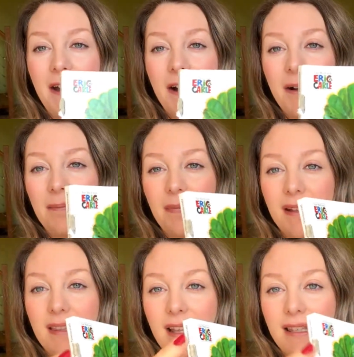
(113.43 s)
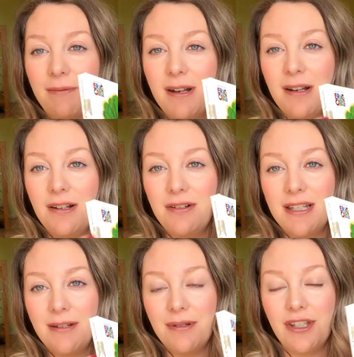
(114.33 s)
and that's when
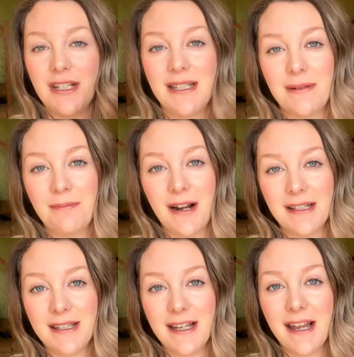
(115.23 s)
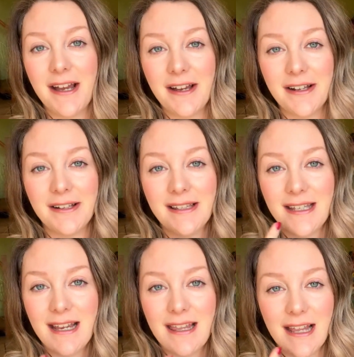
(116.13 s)
Lucy was just practicing her
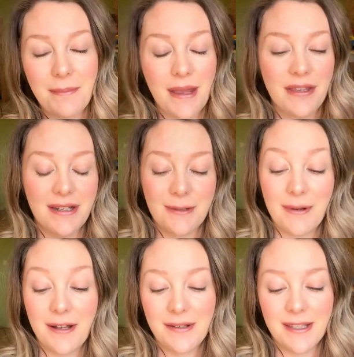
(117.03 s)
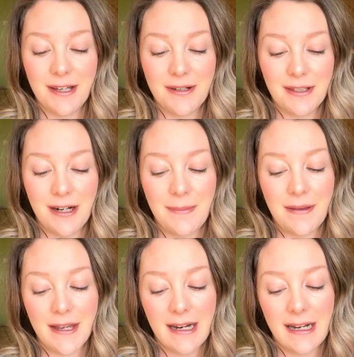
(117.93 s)
teething method as well, so sorry about
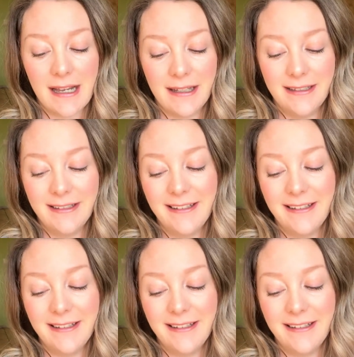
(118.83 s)
that, Claire.